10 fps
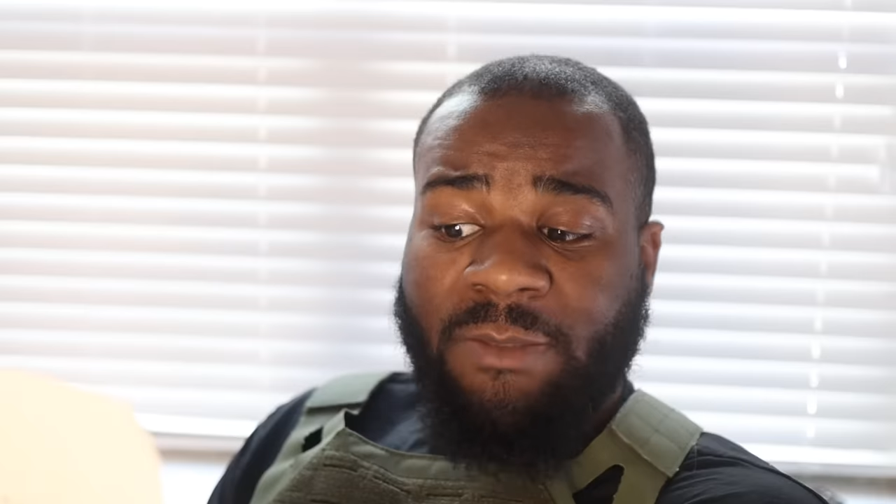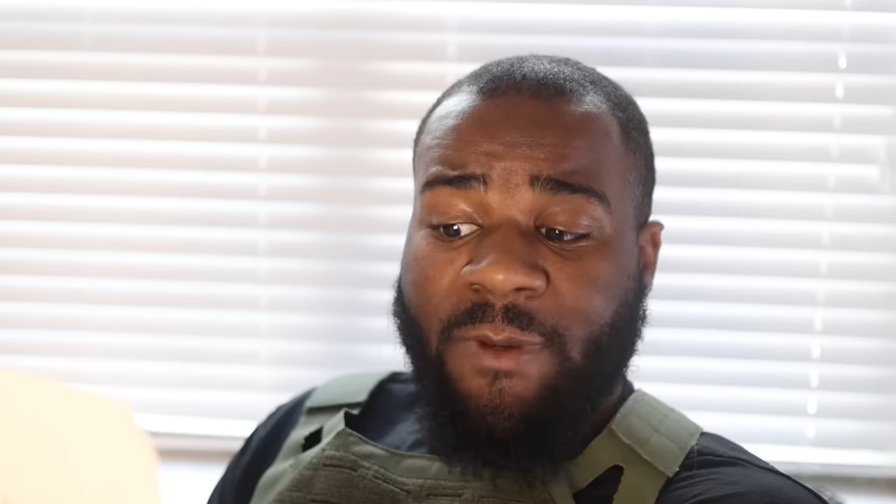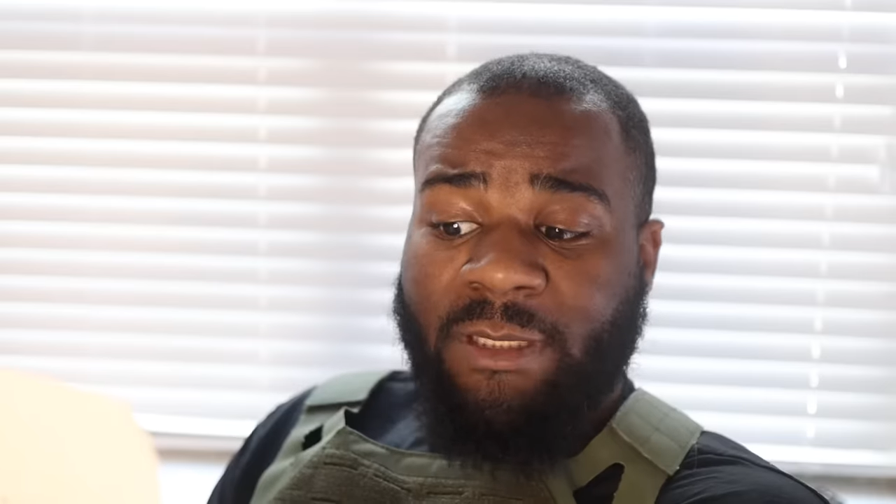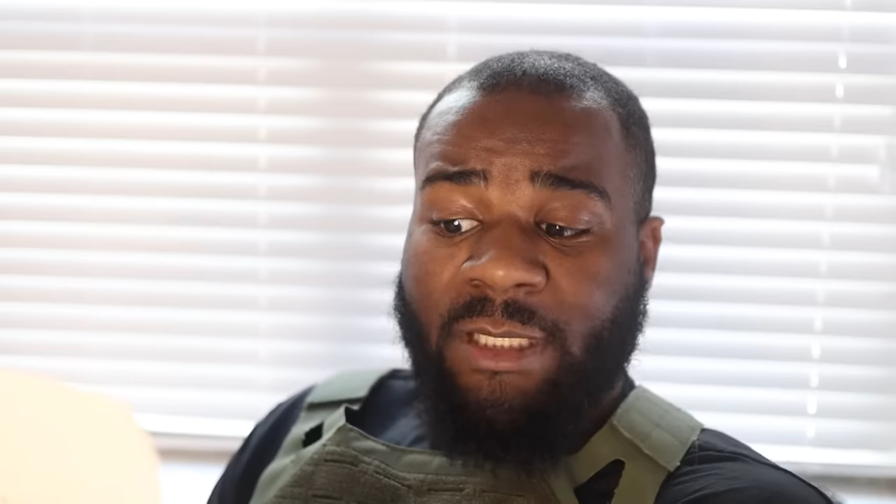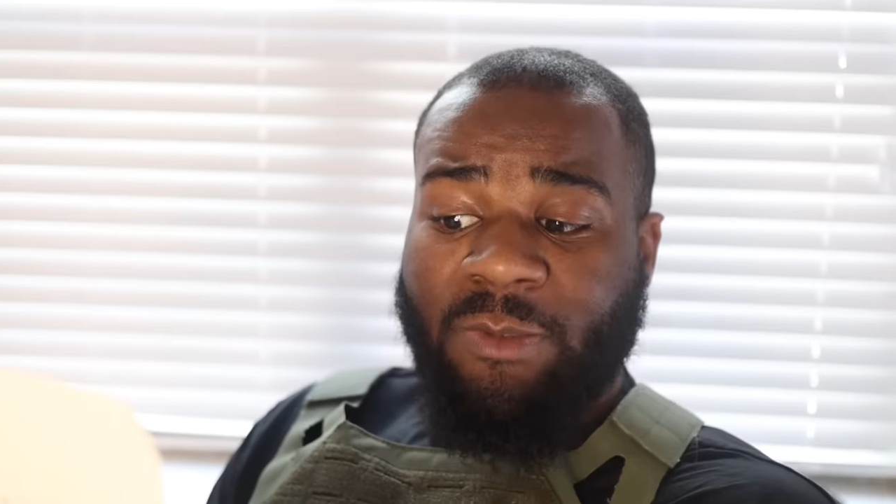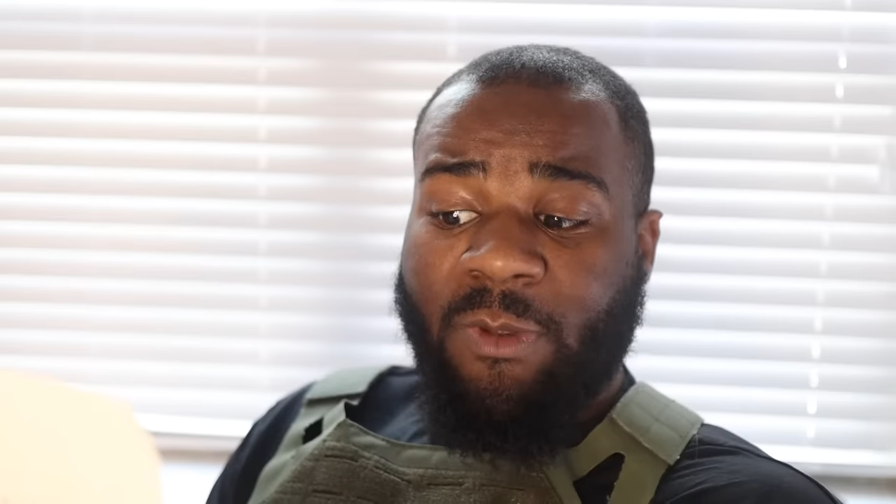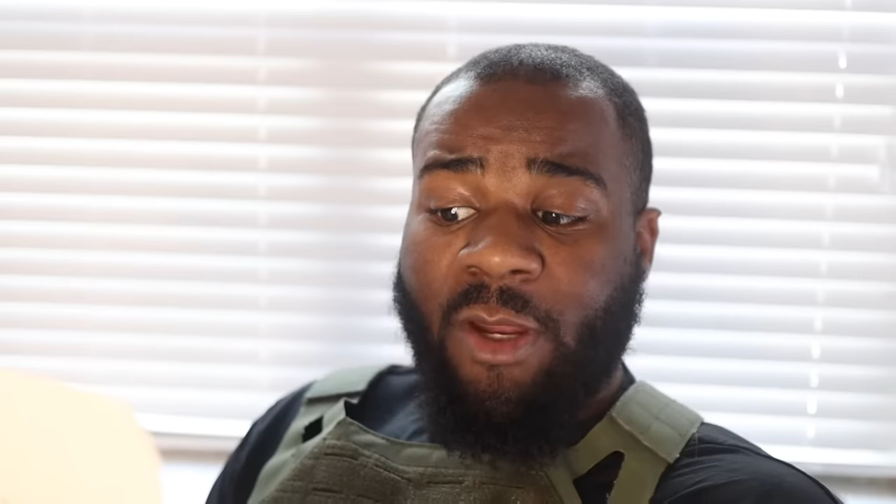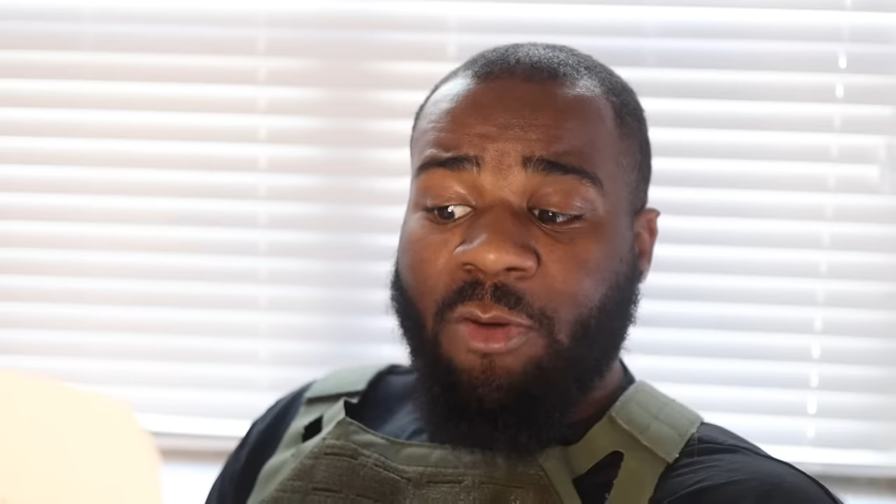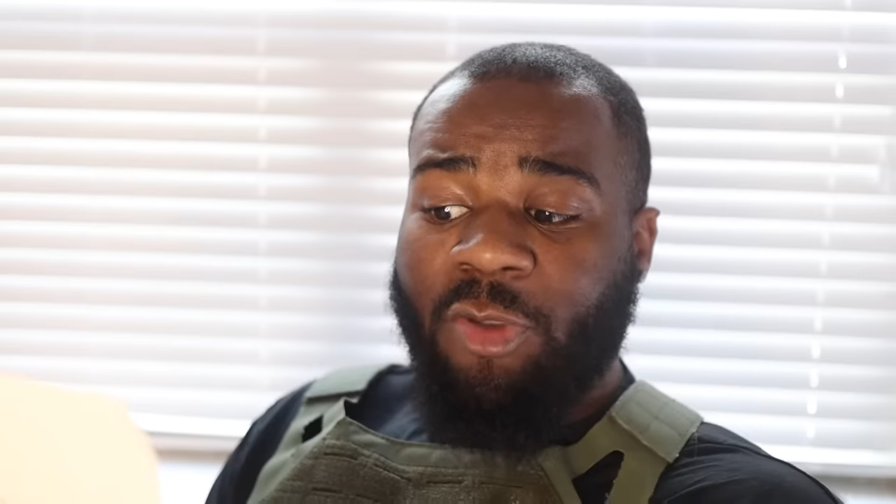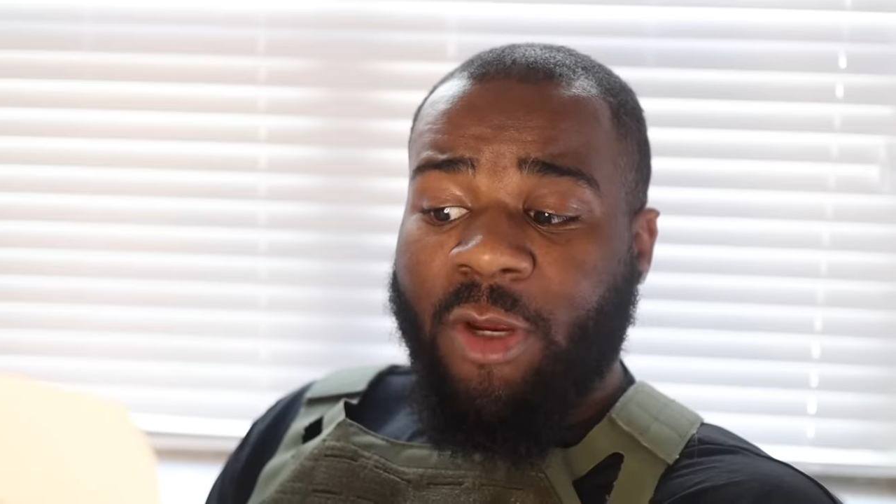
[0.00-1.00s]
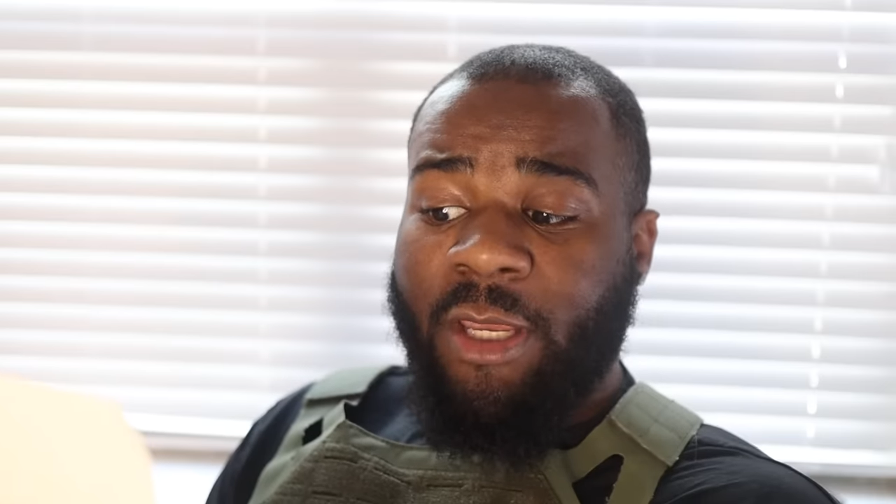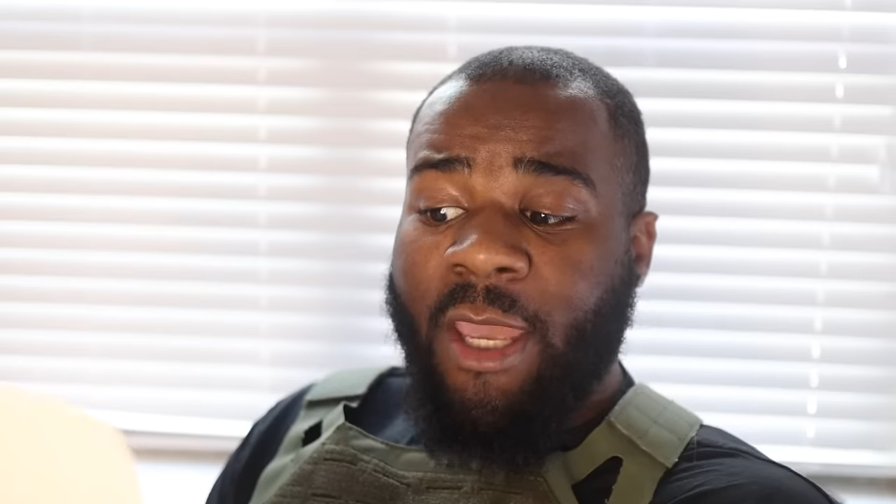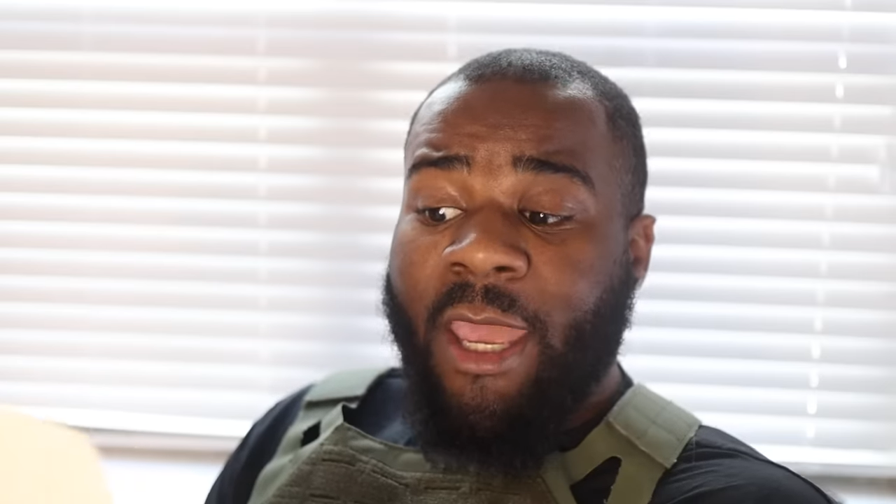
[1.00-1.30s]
biscuits with no drink,